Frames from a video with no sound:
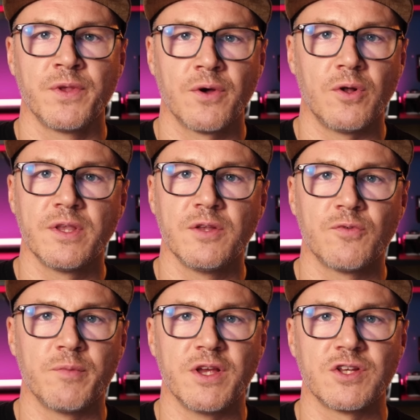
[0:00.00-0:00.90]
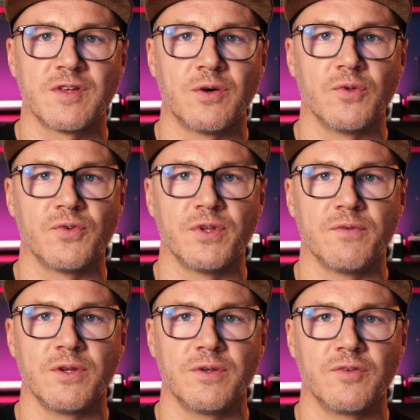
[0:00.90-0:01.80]
All the information are also in the
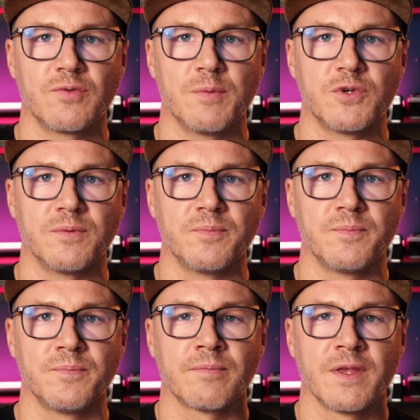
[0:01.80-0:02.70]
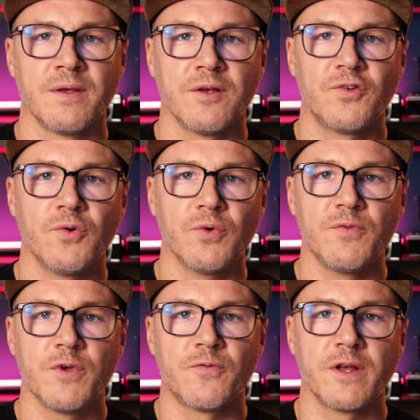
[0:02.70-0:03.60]
video description. So
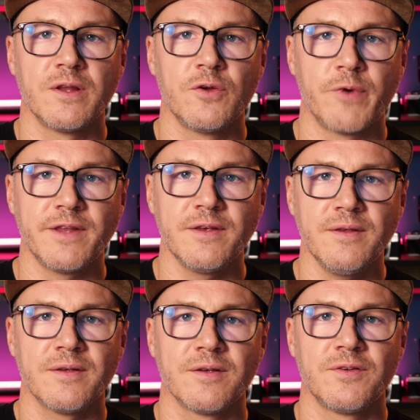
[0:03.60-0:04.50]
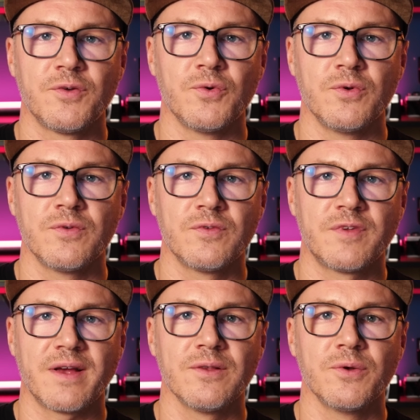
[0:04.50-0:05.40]
if you're finally ready to
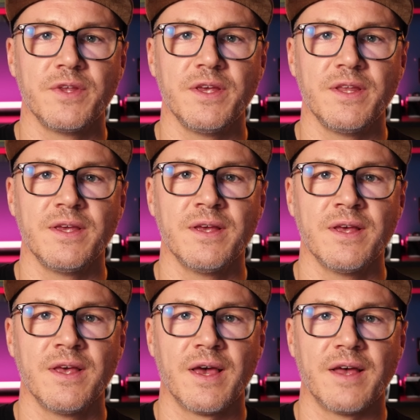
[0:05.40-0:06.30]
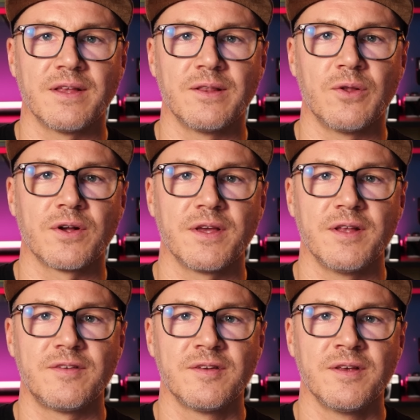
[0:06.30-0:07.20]
tackle Houdini and unlock
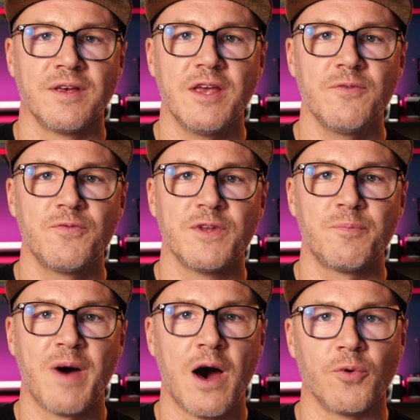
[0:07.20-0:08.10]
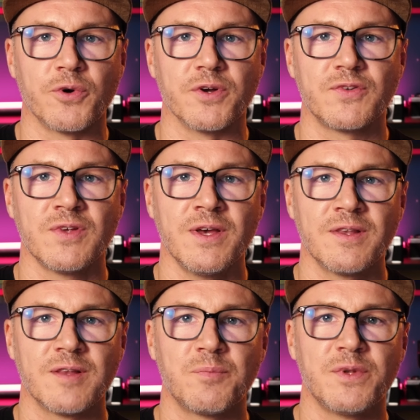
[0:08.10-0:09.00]
its infinite powers,
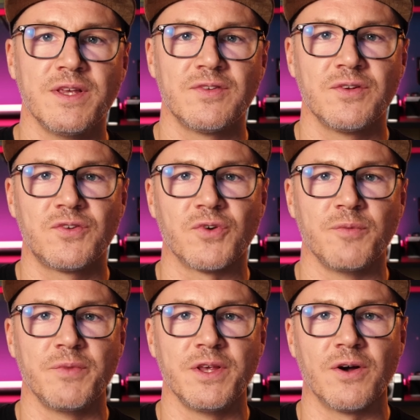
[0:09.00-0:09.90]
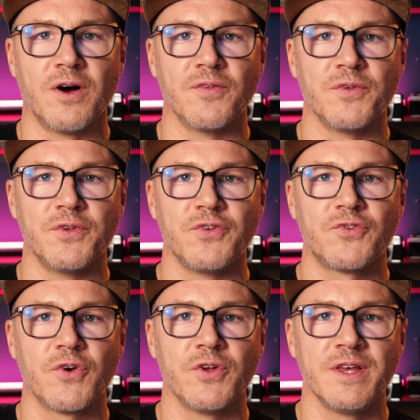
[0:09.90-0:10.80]
then please join me on this
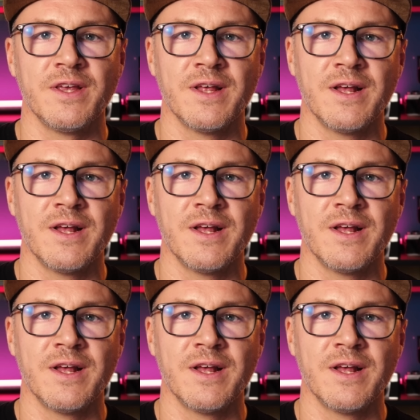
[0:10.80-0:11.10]
journey.